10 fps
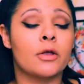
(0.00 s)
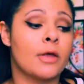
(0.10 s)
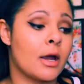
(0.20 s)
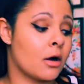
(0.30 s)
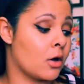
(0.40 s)

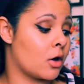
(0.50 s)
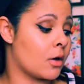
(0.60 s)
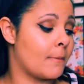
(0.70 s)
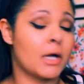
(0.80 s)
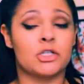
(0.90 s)
They
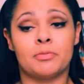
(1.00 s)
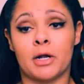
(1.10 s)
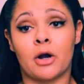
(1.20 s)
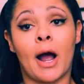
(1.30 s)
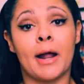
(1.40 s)
are much
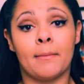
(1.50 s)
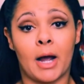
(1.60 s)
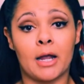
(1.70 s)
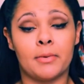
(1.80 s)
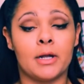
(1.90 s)
better, in
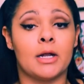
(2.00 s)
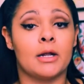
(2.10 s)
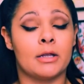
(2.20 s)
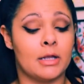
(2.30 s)
my opinion,